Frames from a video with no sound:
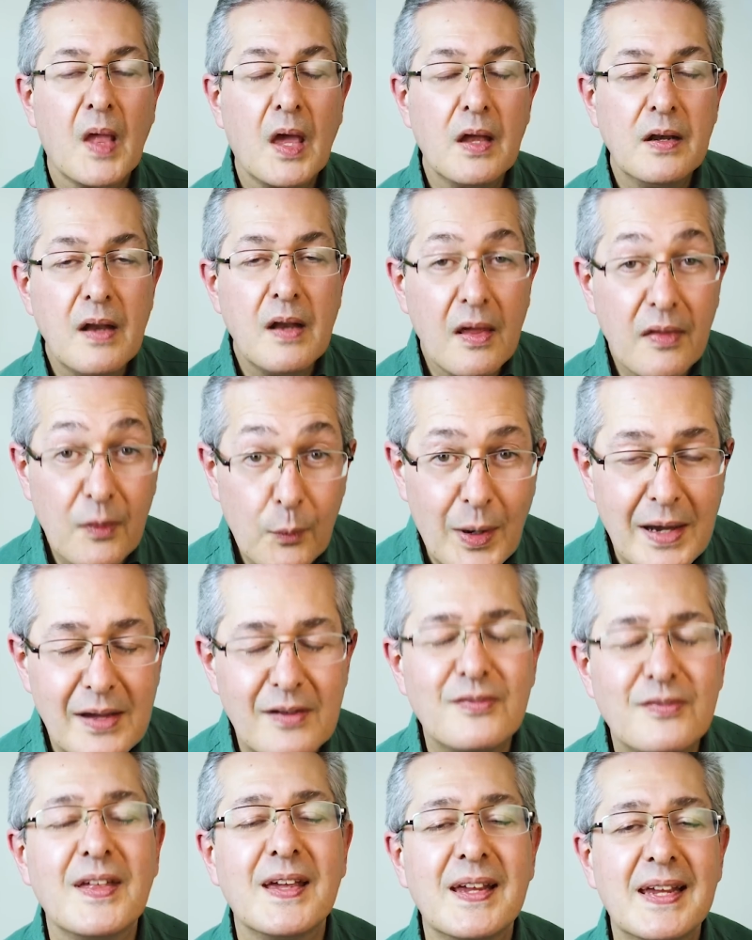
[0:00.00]
Another way
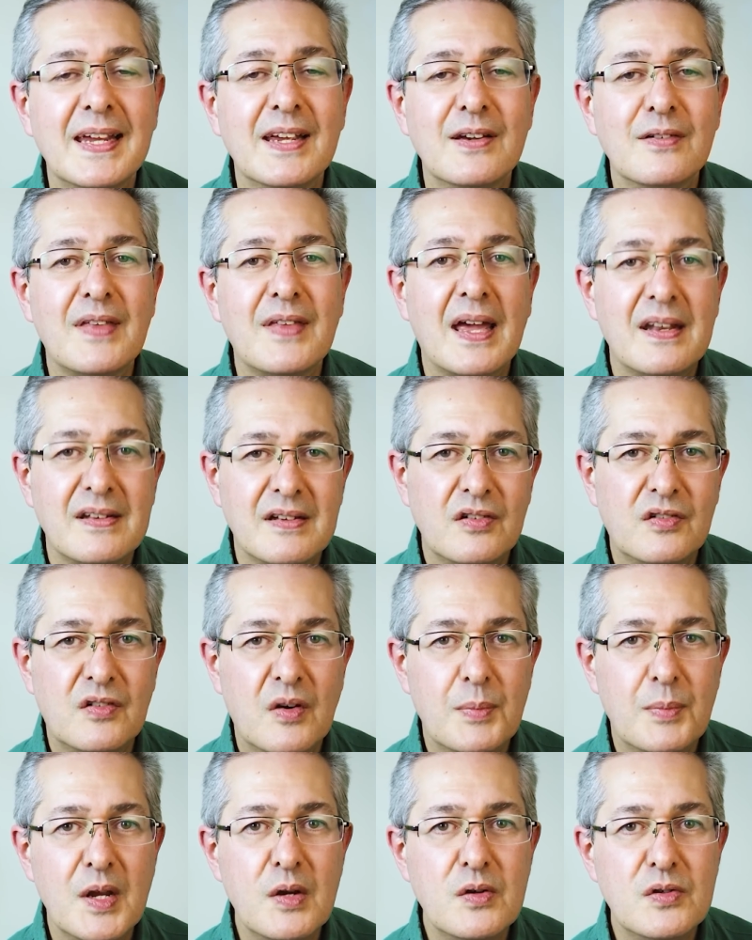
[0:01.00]
of thinking of that
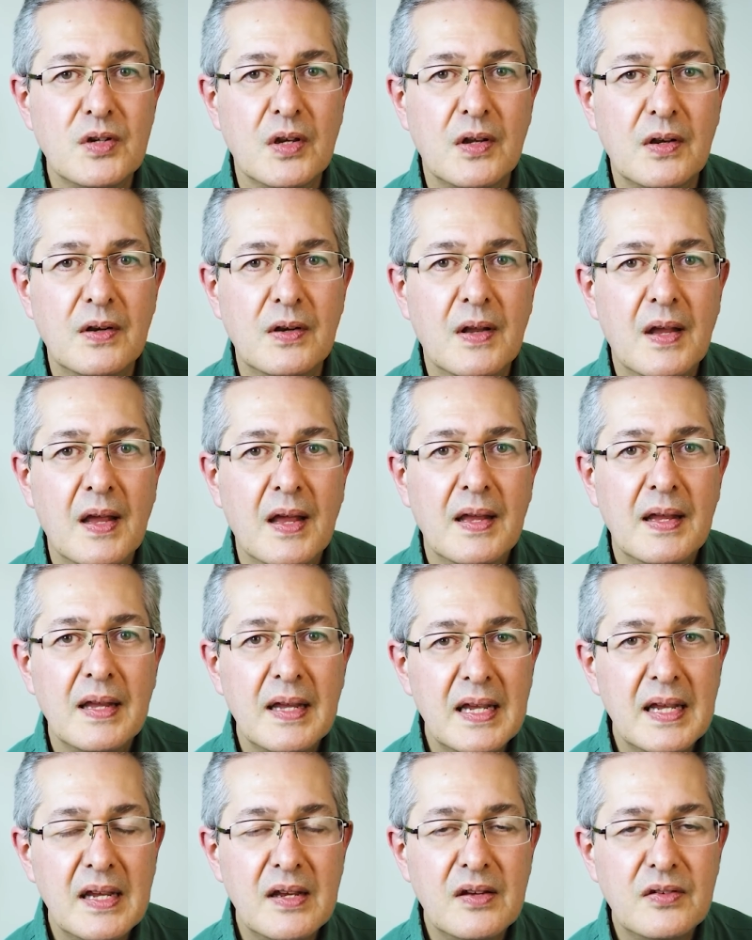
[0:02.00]
distribution
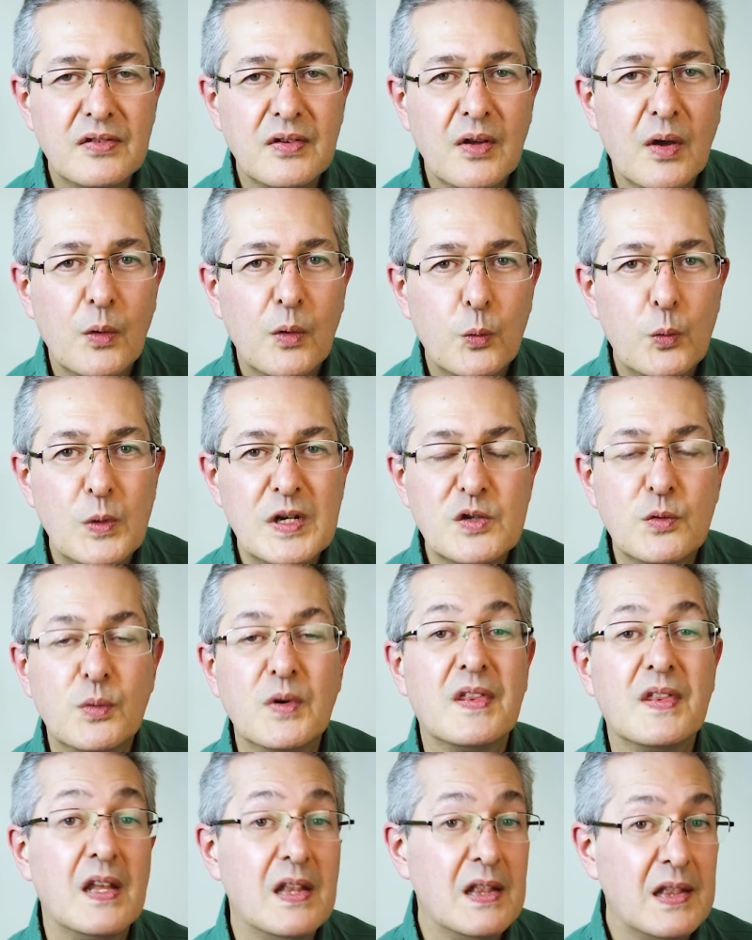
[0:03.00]
is which were
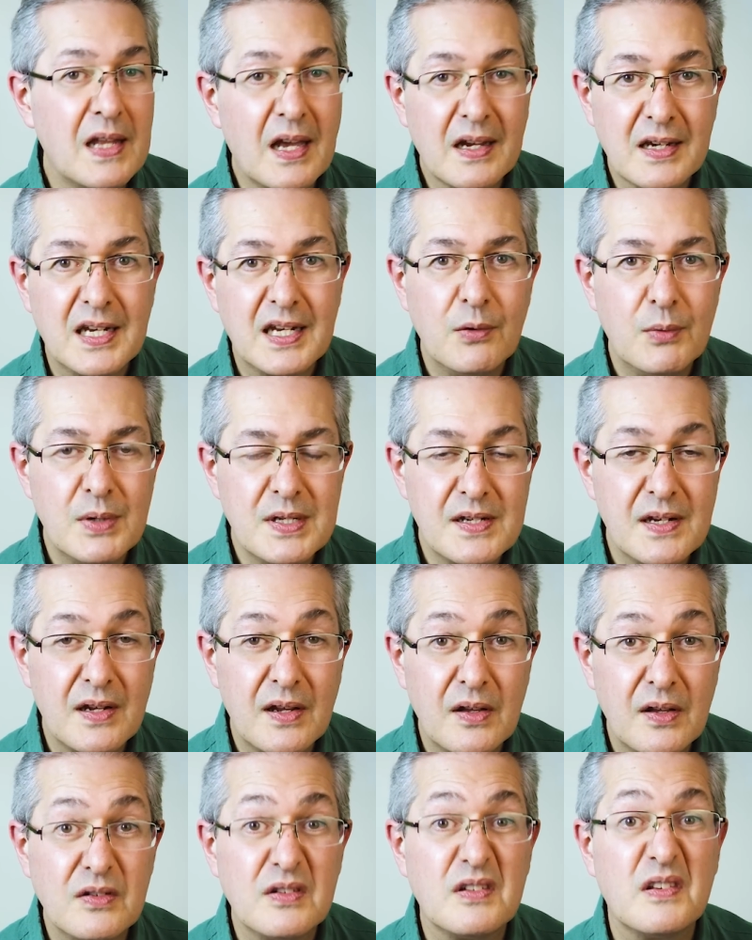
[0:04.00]
the lucky
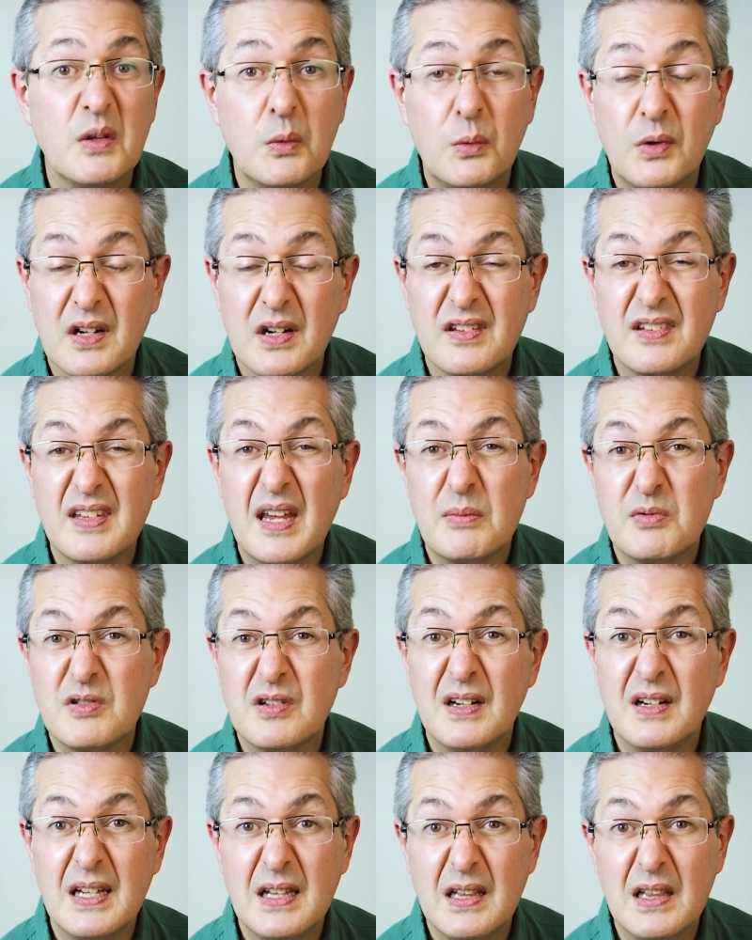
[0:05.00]
returns that were
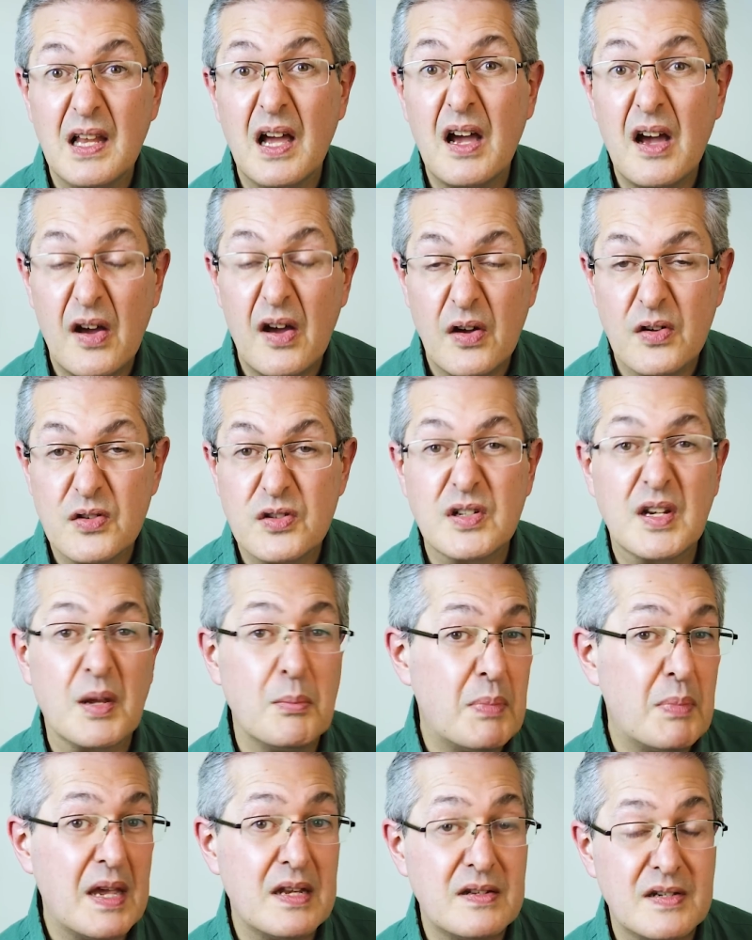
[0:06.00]
exceptionally large
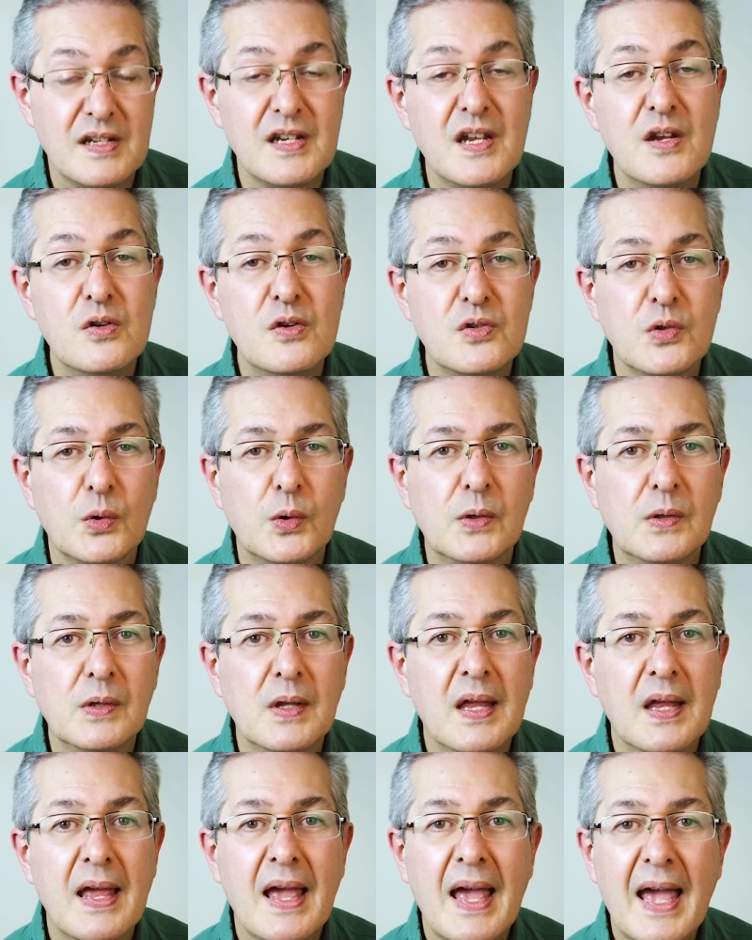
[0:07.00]
compared to usual,
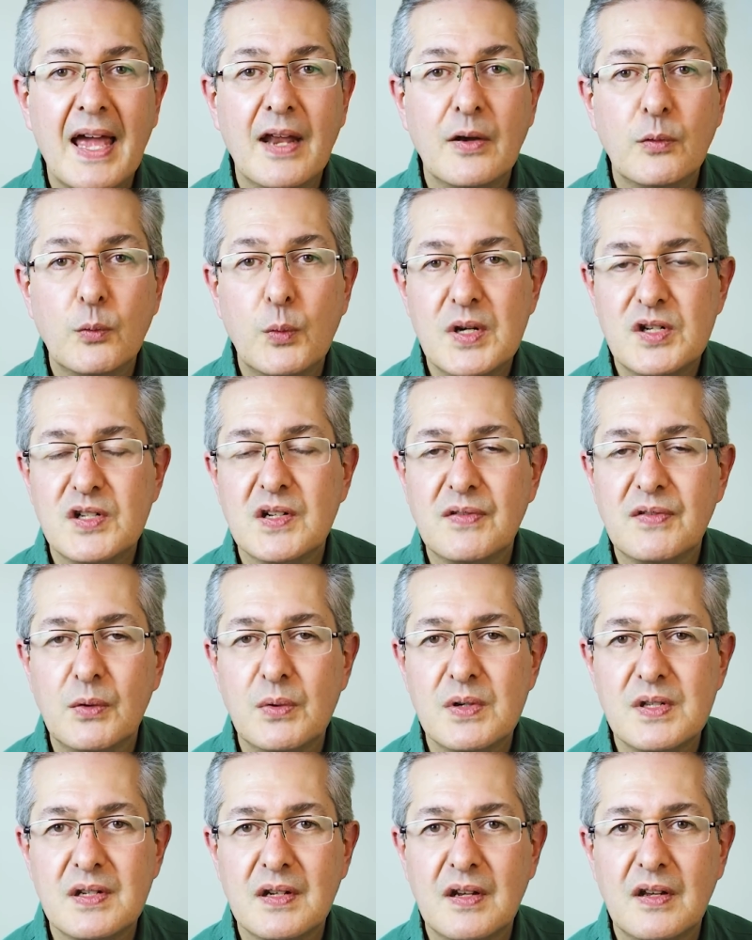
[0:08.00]
and which of the
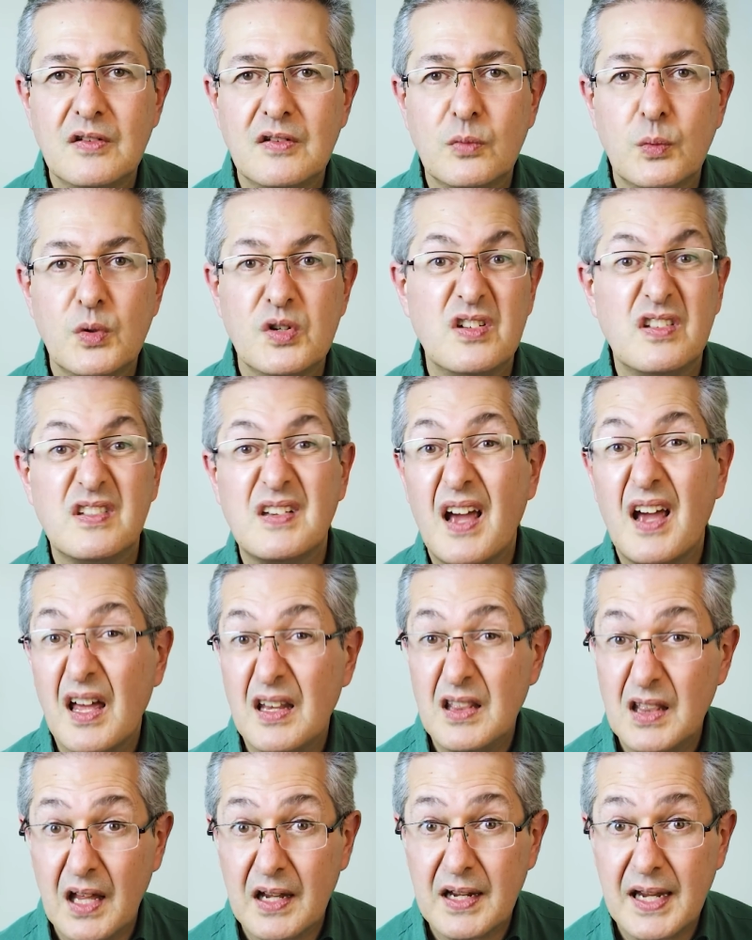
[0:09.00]
returns were just
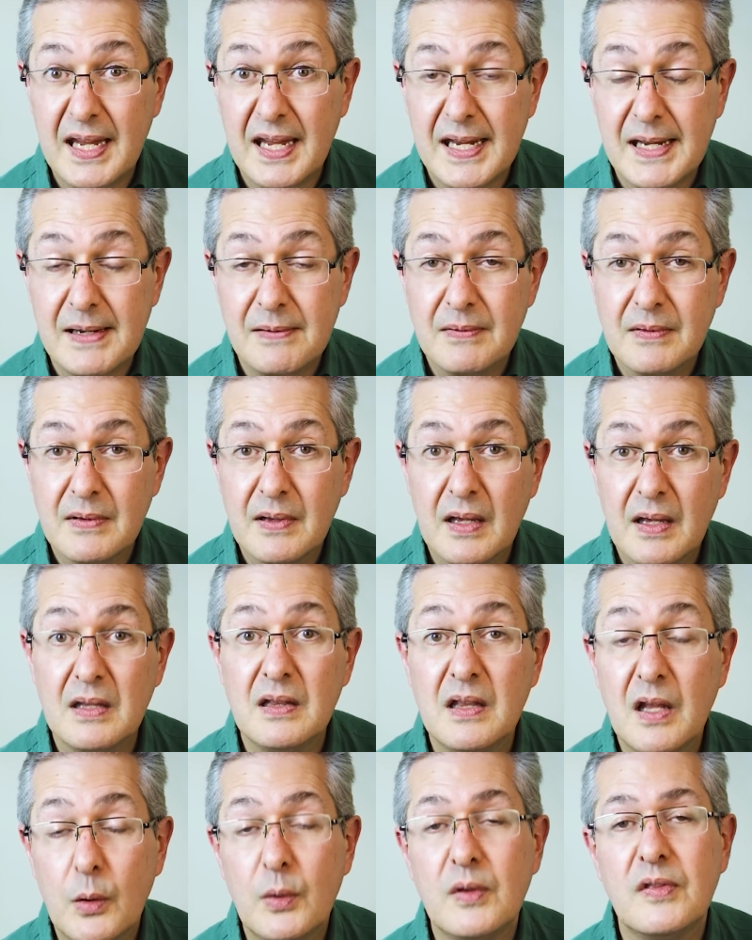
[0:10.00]
unlucky
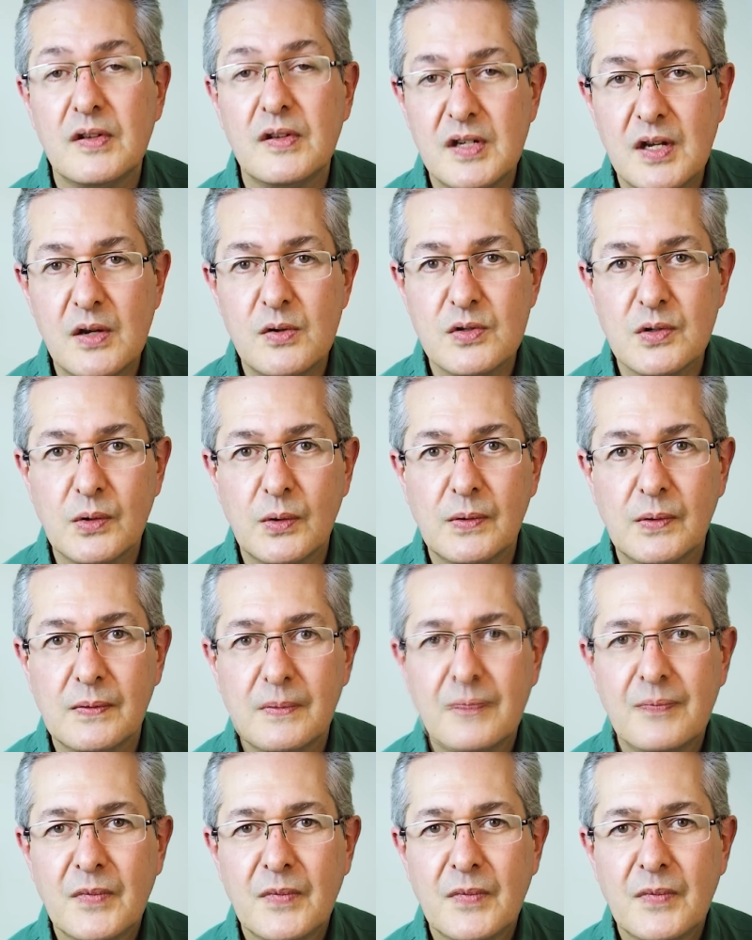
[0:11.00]
and lower than usual.